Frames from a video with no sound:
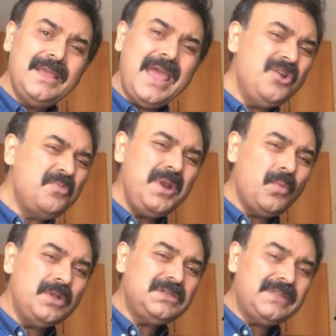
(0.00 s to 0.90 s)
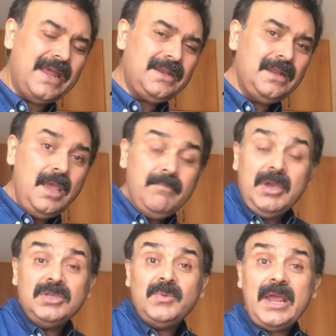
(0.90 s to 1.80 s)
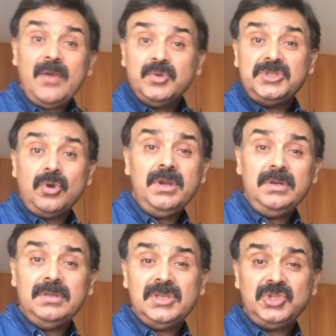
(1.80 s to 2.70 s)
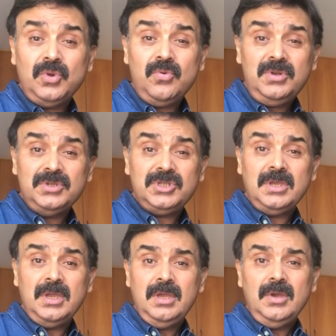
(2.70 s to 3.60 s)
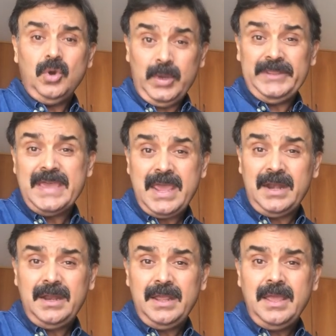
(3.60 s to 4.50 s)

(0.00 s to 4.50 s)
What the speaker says: And nobody wants that. Because when I was talking to the students who were there,